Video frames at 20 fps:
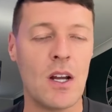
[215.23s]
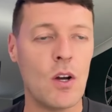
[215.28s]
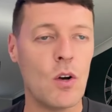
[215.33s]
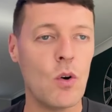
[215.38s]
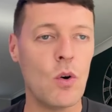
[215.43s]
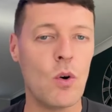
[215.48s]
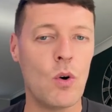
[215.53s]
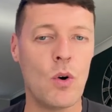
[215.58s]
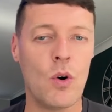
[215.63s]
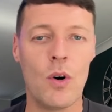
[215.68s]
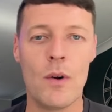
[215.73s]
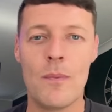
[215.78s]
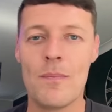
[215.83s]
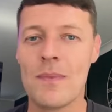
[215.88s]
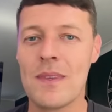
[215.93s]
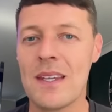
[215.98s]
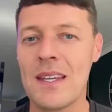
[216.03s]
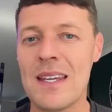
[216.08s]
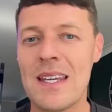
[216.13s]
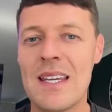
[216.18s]
Or
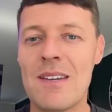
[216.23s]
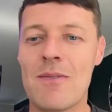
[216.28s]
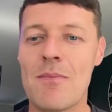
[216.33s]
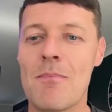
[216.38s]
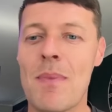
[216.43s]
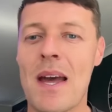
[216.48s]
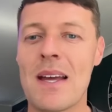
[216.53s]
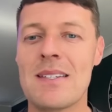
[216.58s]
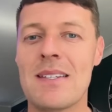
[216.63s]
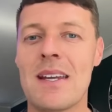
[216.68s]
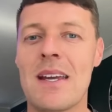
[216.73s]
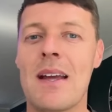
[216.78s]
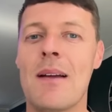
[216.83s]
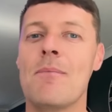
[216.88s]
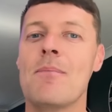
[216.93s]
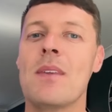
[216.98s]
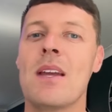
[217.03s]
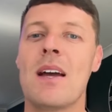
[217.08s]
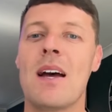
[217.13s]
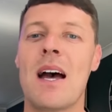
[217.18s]
even better,
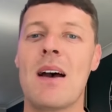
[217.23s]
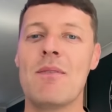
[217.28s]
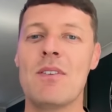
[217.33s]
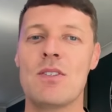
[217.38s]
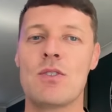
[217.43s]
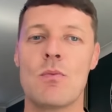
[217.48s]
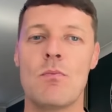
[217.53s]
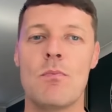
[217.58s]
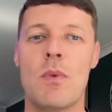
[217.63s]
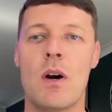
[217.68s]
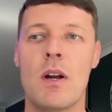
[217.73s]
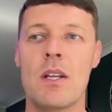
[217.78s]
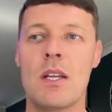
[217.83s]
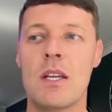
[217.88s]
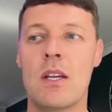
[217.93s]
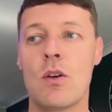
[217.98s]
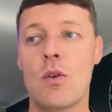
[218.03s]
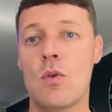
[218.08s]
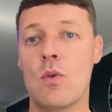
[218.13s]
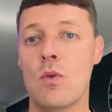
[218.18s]
having somebody
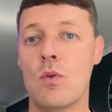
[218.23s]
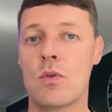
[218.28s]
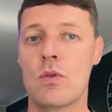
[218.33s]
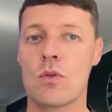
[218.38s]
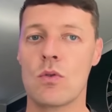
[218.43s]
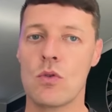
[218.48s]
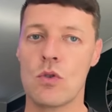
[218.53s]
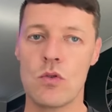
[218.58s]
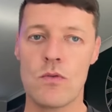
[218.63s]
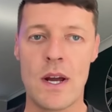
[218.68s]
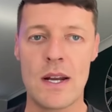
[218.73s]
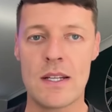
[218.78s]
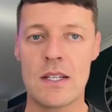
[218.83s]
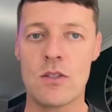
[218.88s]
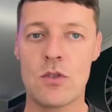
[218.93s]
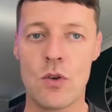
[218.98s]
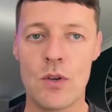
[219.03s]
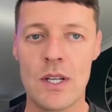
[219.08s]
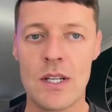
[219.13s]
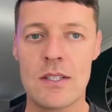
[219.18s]
who's already
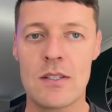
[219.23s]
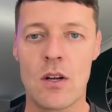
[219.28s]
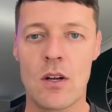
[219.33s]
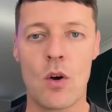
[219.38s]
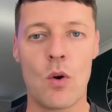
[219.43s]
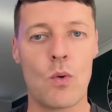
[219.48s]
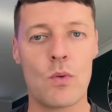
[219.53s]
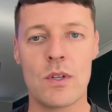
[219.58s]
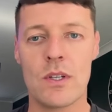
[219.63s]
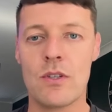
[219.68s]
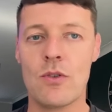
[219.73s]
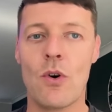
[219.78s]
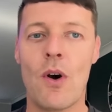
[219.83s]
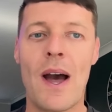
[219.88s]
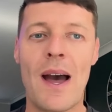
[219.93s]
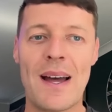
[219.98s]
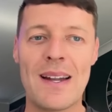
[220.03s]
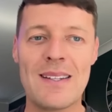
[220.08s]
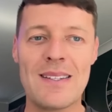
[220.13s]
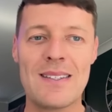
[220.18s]
done it holding your
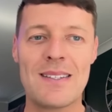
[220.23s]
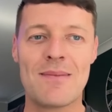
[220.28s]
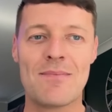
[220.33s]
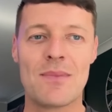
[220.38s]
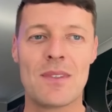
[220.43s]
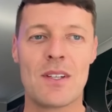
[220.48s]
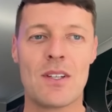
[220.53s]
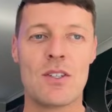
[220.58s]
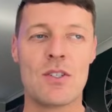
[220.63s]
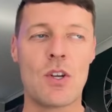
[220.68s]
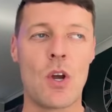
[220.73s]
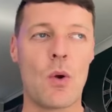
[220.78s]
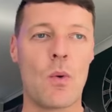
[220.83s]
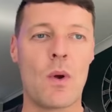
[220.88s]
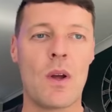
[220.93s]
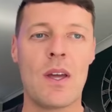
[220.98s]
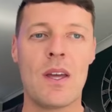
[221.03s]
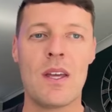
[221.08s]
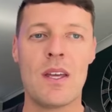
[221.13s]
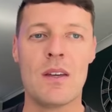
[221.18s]
hand. So
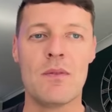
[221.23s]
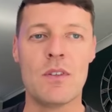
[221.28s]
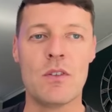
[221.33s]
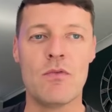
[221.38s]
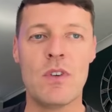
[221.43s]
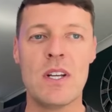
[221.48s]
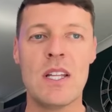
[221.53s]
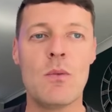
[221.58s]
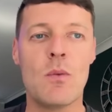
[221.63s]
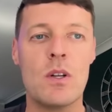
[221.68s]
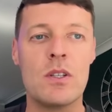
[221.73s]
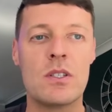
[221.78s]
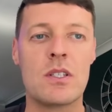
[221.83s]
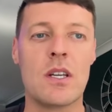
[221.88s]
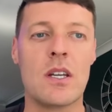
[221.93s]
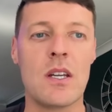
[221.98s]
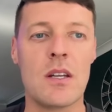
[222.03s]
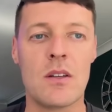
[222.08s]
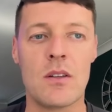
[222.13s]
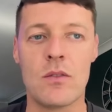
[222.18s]
if you really want
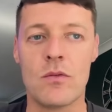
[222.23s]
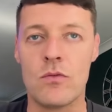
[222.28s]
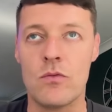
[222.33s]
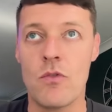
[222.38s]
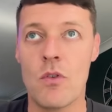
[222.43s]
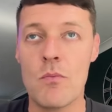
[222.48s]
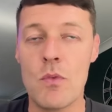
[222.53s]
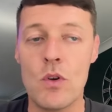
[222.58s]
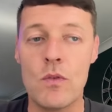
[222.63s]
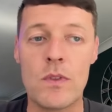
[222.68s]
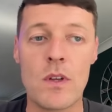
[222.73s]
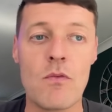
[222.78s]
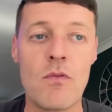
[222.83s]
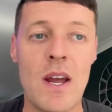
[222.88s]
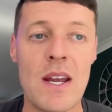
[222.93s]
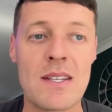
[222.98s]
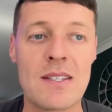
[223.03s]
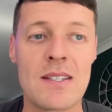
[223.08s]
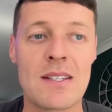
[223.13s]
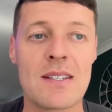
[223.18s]
to remove the
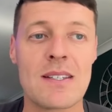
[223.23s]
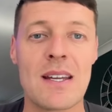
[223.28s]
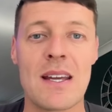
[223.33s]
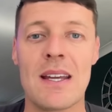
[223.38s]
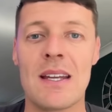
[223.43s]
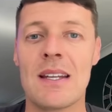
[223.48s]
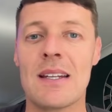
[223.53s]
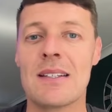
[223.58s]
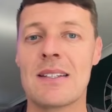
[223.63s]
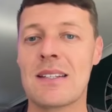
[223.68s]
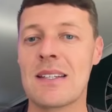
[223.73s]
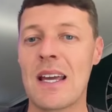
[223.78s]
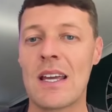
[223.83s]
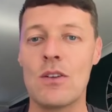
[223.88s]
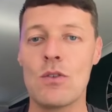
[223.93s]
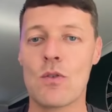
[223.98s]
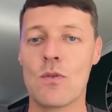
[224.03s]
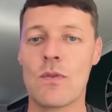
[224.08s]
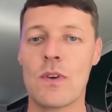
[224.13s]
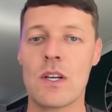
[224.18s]
risks and get
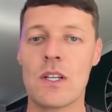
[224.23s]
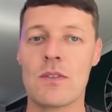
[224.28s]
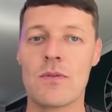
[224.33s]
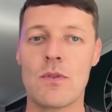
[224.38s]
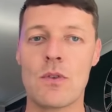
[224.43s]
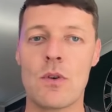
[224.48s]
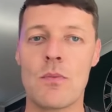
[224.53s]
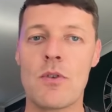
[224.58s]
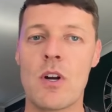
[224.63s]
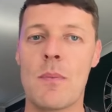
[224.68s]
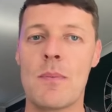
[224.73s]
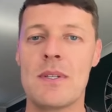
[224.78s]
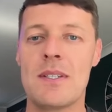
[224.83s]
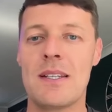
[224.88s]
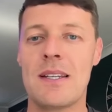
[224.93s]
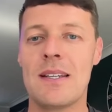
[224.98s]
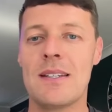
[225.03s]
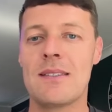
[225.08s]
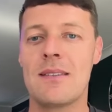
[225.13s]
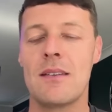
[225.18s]
your first 4
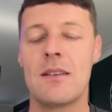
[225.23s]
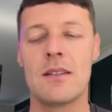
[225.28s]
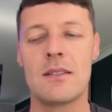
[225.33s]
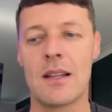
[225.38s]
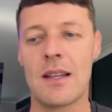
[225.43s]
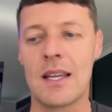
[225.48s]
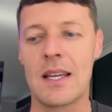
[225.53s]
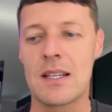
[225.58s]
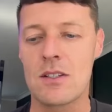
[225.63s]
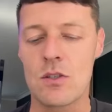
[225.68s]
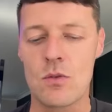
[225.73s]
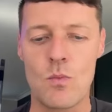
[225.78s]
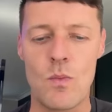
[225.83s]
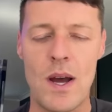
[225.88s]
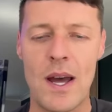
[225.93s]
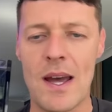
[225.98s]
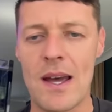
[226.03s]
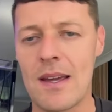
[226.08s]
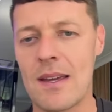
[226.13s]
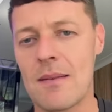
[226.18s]
properties, there's a link
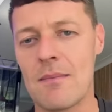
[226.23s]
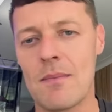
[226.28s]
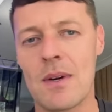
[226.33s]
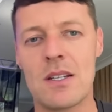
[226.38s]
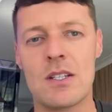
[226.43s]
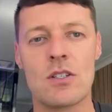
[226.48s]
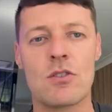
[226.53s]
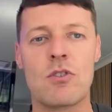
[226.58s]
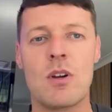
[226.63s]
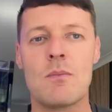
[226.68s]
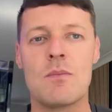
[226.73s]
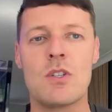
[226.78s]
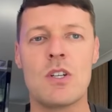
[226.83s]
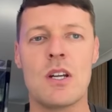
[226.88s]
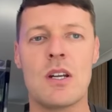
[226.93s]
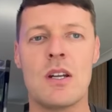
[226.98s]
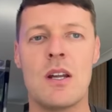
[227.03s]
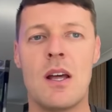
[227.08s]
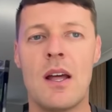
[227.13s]
somewhere in my description